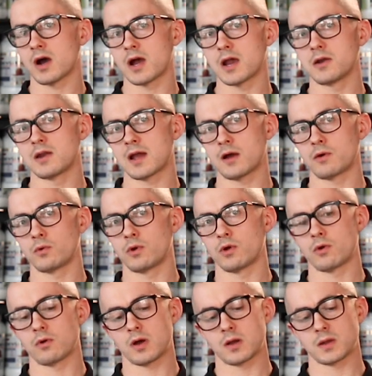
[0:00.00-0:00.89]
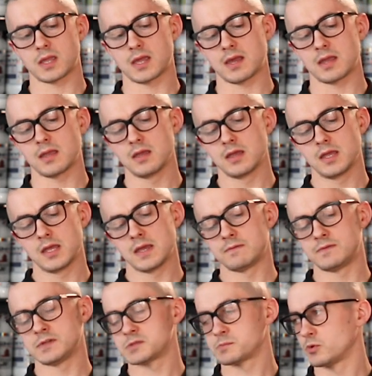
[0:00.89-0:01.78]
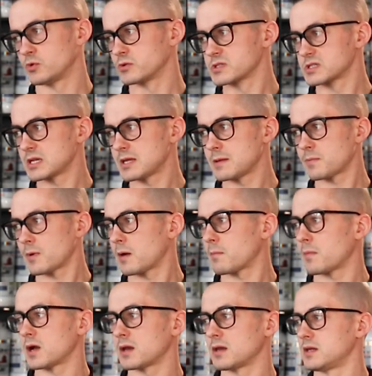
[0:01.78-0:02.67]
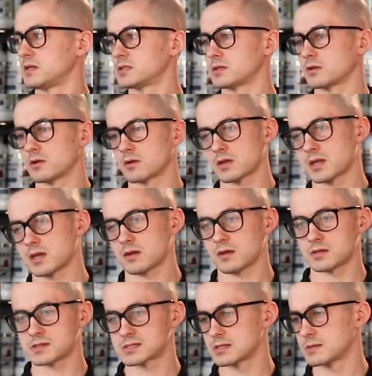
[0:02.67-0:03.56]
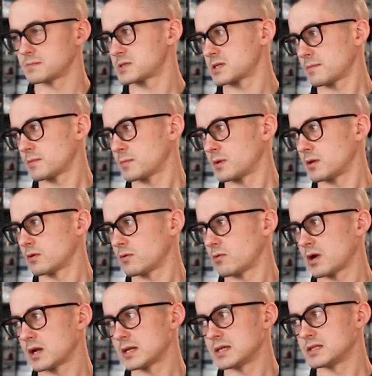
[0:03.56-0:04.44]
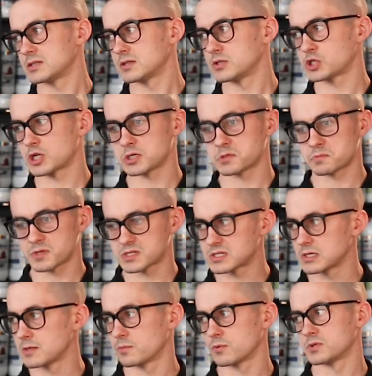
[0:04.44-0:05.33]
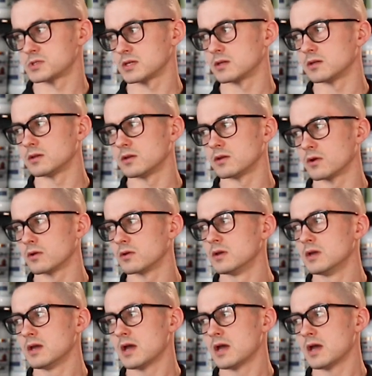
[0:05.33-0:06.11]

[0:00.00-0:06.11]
I now know, okay, if it's poor sleep, I might need to go get a sleep supplement, or I need to change my sleep routine, you know?